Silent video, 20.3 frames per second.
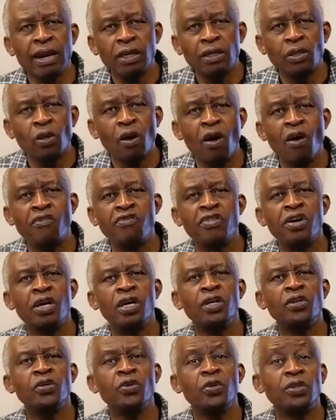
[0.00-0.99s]
of
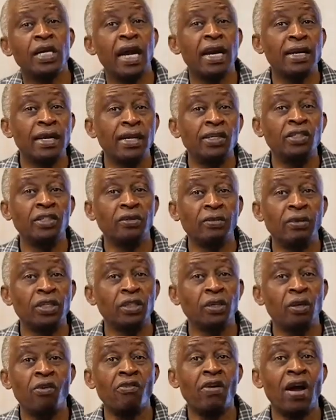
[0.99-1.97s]
youth and next
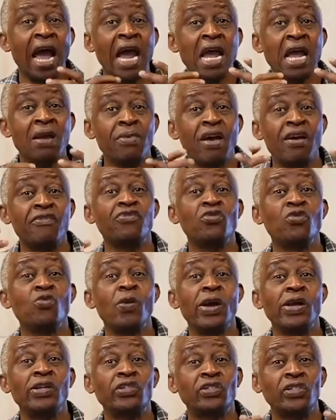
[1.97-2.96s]
generation of IMF
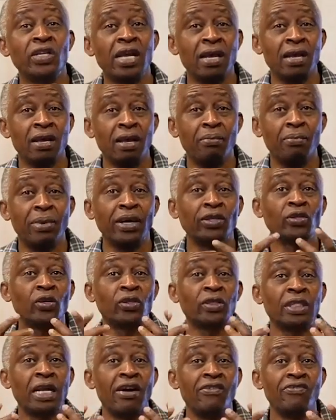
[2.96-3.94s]
USA, Pastor
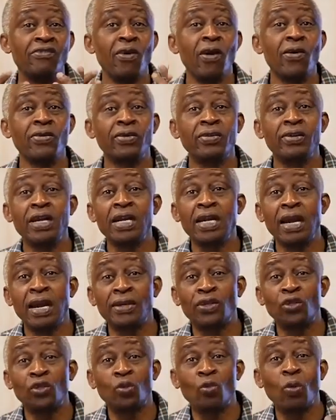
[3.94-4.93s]
Tavon Green and
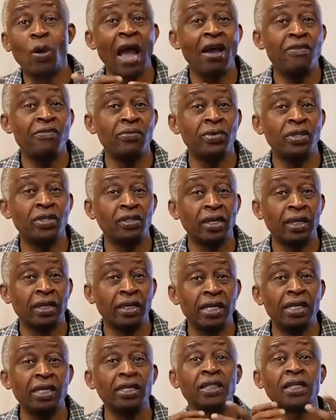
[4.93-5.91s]
his wife, Miss
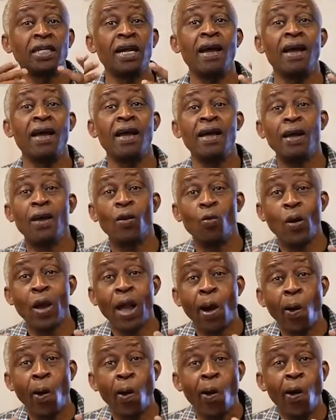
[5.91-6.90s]
Akisha,
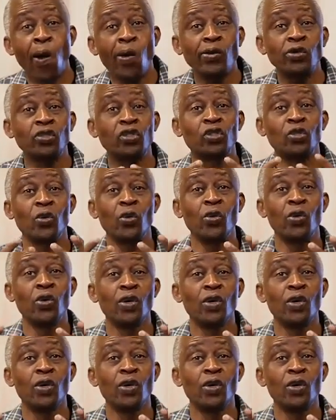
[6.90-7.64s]
were also